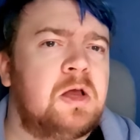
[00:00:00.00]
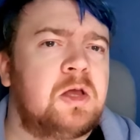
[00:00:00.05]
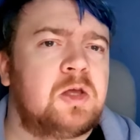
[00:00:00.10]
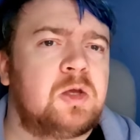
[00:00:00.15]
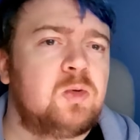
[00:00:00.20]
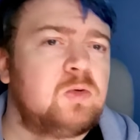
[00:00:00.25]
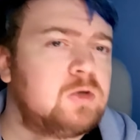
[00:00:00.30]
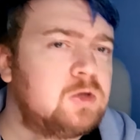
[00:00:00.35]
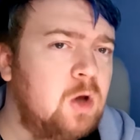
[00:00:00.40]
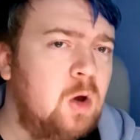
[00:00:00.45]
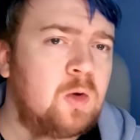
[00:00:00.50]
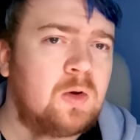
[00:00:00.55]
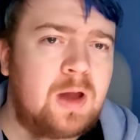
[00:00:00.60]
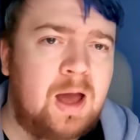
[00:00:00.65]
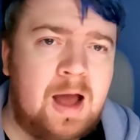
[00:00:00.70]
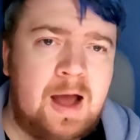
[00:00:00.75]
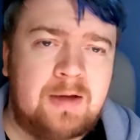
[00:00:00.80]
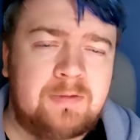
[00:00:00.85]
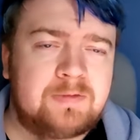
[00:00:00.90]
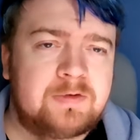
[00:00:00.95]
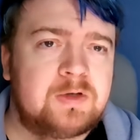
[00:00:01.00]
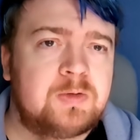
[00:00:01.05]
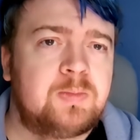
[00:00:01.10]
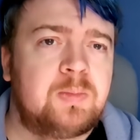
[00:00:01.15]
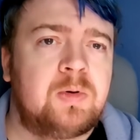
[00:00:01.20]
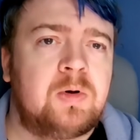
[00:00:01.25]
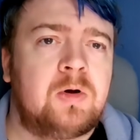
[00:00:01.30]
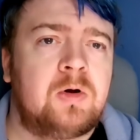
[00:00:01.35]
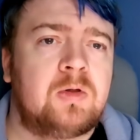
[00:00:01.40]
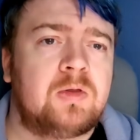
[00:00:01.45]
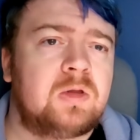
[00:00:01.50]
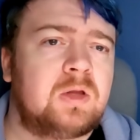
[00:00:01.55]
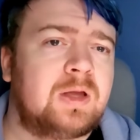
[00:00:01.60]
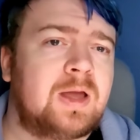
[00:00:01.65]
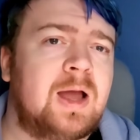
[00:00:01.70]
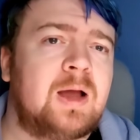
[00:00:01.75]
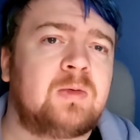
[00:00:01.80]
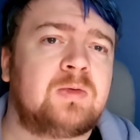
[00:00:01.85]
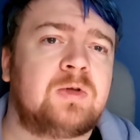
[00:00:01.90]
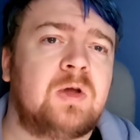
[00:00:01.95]
you don't have to put the
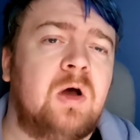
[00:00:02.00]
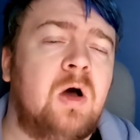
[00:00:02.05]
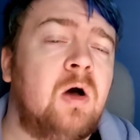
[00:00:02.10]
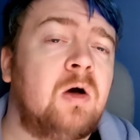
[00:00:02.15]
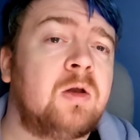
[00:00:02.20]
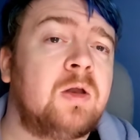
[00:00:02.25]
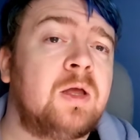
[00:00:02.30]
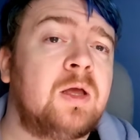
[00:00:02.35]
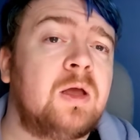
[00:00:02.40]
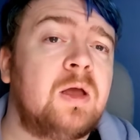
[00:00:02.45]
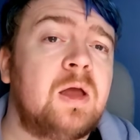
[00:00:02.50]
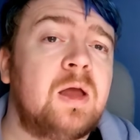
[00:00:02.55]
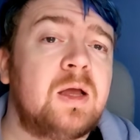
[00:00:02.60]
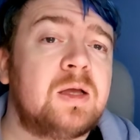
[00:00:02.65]
counter on it.